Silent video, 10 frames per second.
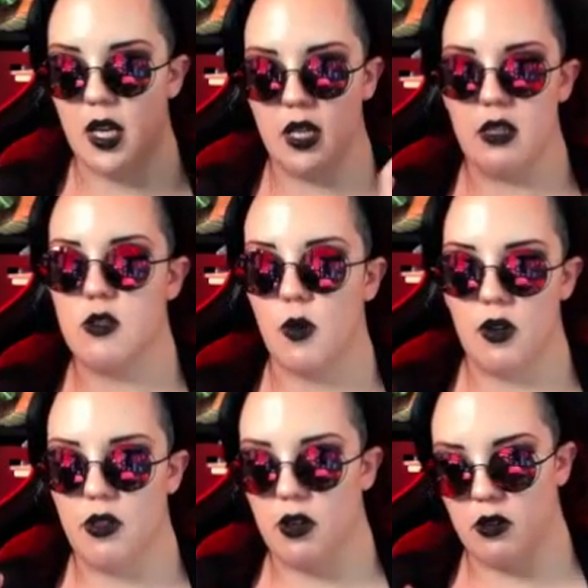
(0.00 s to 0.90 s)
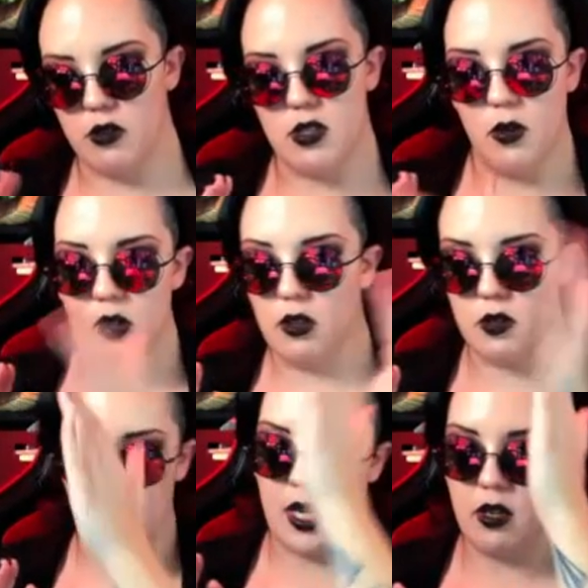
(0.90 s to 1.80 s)
second, the square third, so it
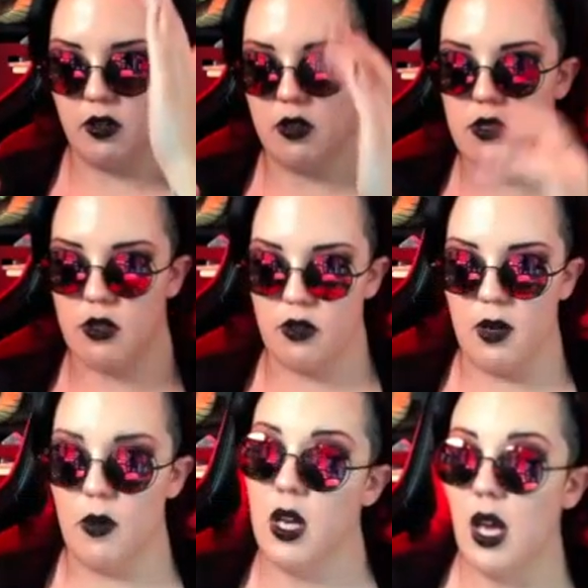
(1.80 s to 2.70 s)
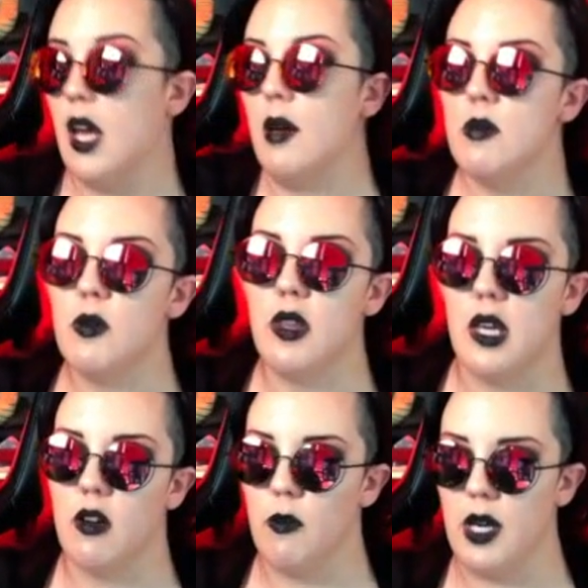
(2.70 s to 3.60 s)
looks right on your Instagram. And I'm doing
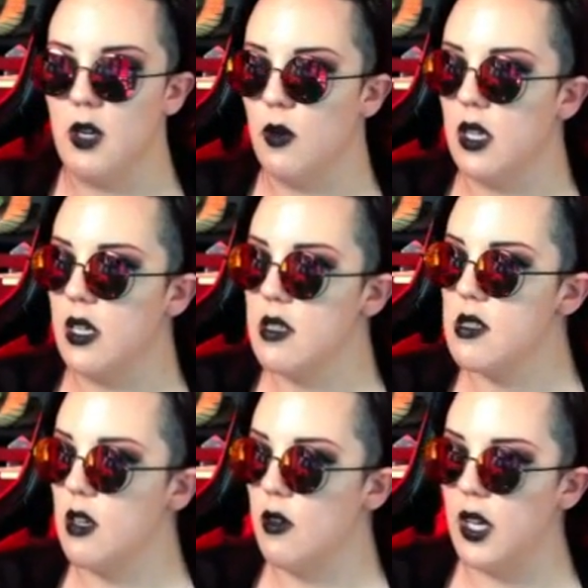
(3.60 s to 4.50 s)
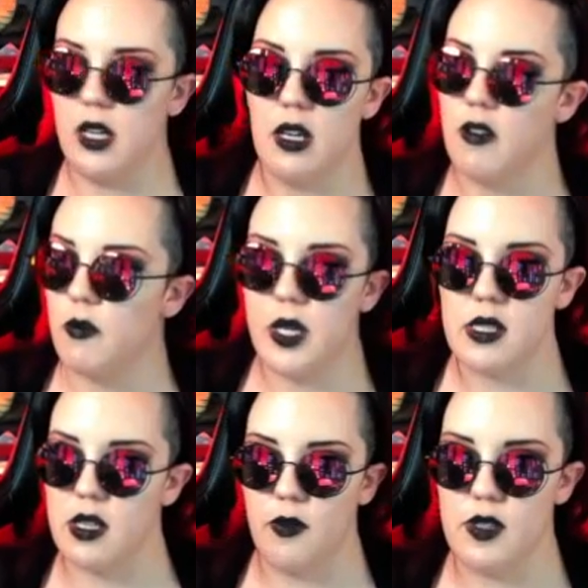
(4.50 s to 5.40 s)
that all manually. So yeah, none of my
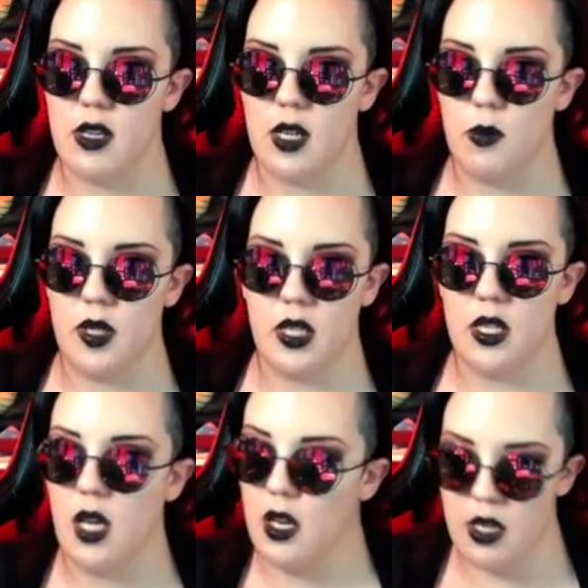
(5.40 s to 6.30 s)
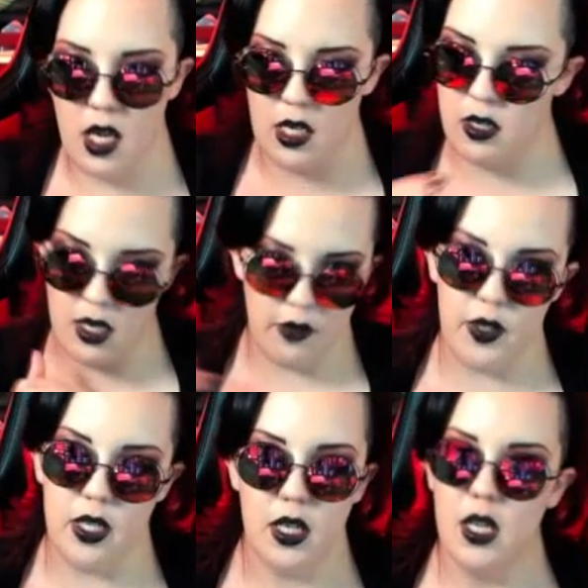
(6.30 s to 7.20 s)
stuff is automated. None
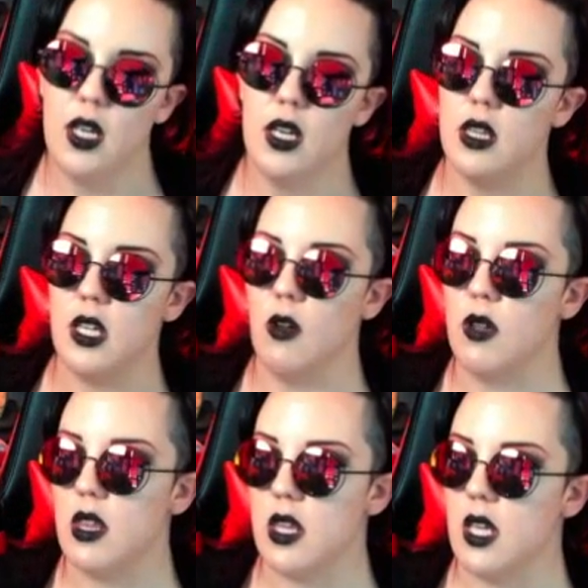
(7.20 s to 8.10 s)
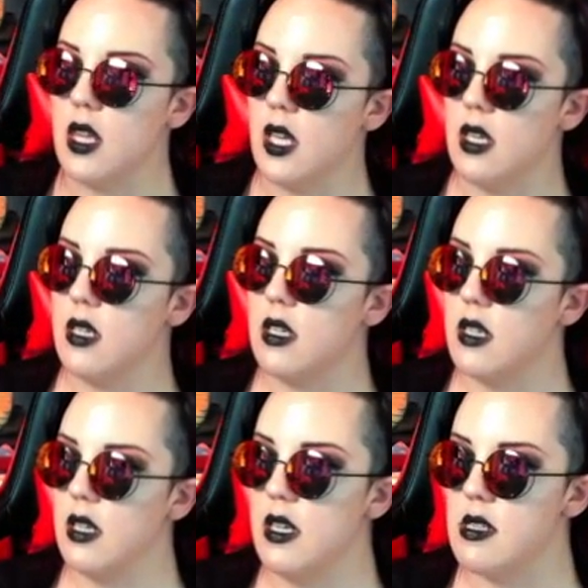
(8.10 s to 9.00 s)
of it. The only thing that
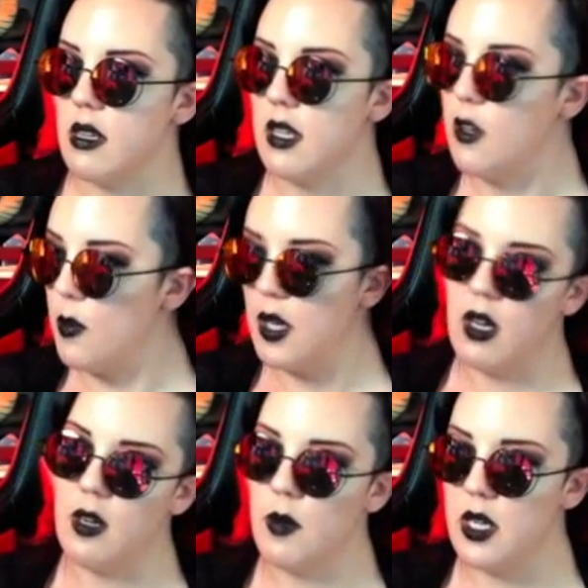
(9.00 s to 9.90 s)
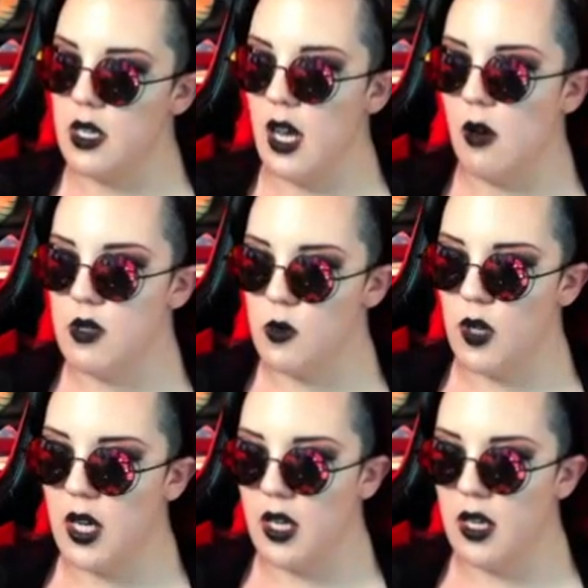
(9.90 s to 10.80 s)
is a little bit automated now is
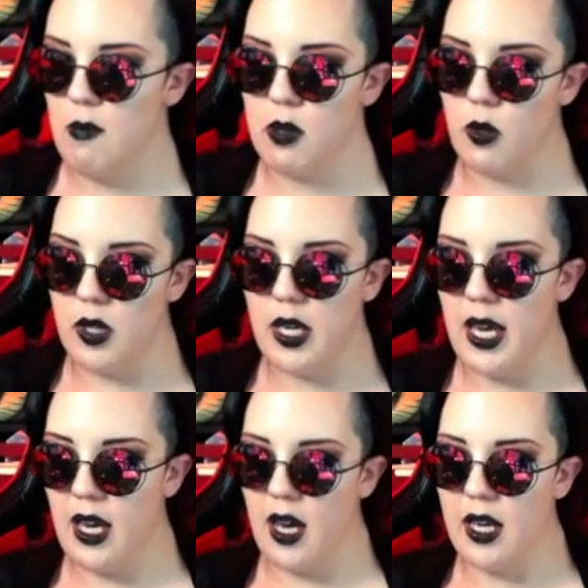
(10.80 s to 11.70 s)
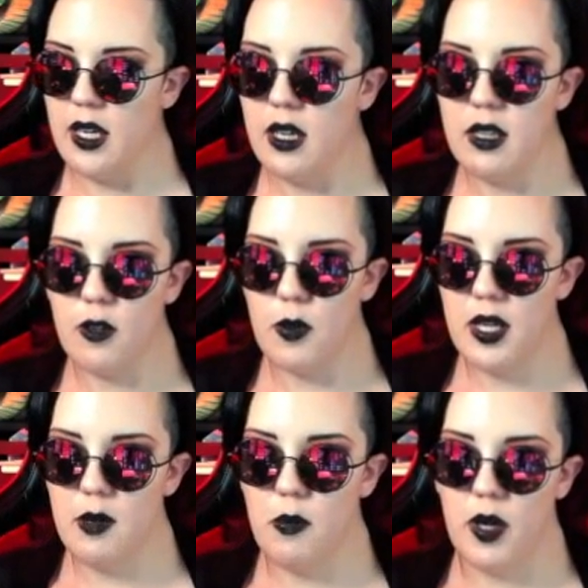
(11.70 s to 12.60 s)
when I employ AI a little
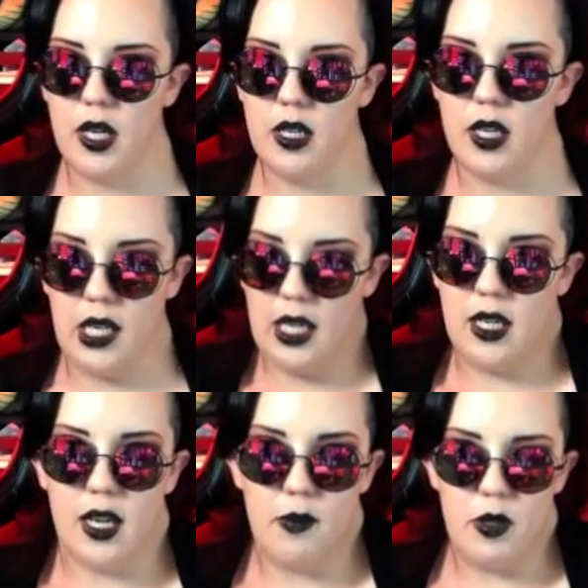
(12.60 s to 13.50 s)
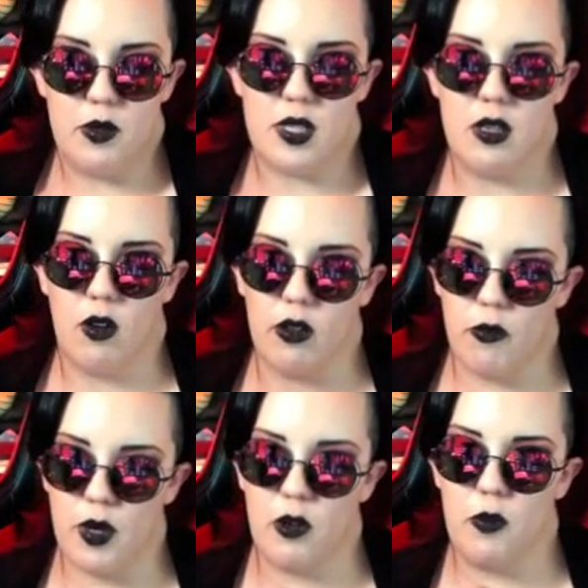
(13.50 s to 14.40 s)
bit, but again, I'm using
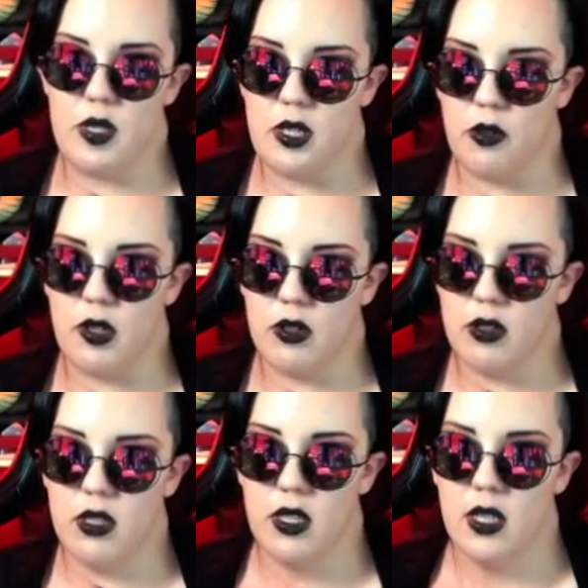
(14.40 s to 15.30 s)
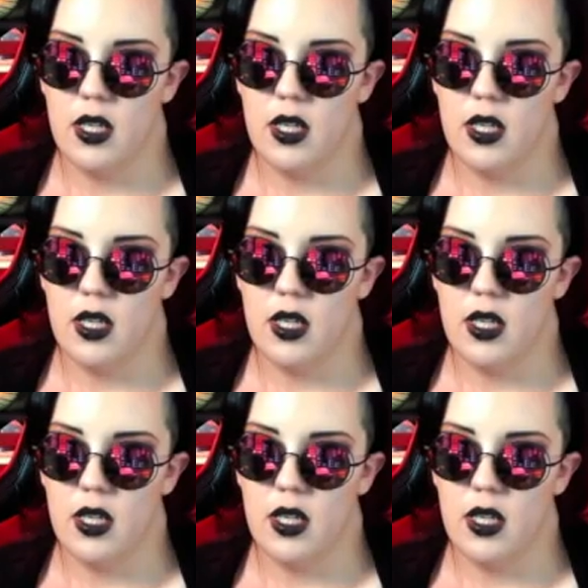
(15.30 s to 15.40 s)
all of my own material.